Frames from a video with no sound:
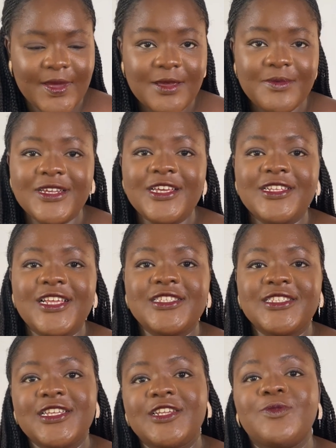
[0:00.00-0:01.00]
My immediate elder
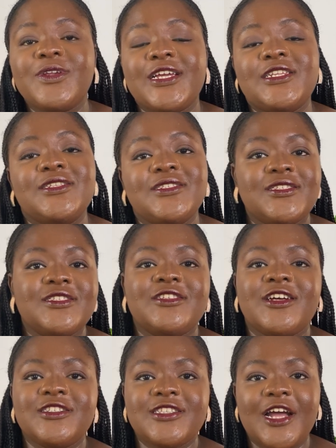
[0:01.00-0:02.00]
sister, the one I did the
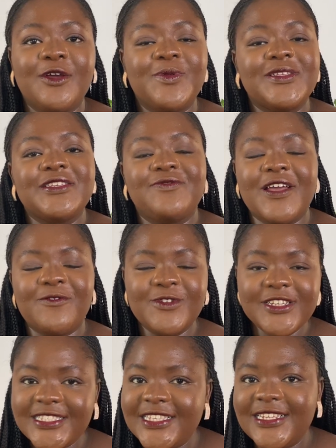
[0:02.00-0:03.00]
sister tag with. If you have
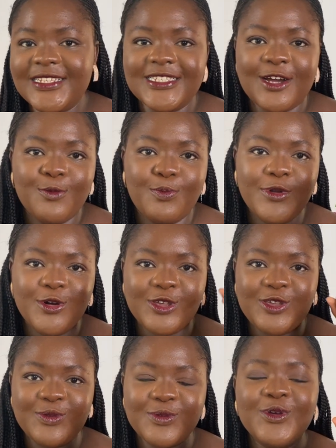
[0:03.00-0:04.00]
not seen it, I'll
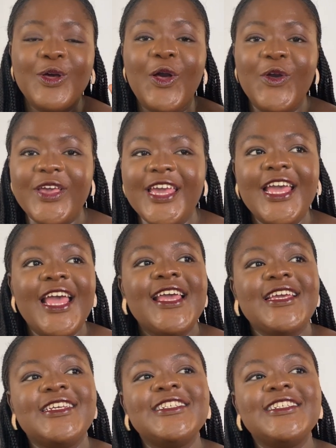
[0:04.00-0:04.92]
plug you. Okay?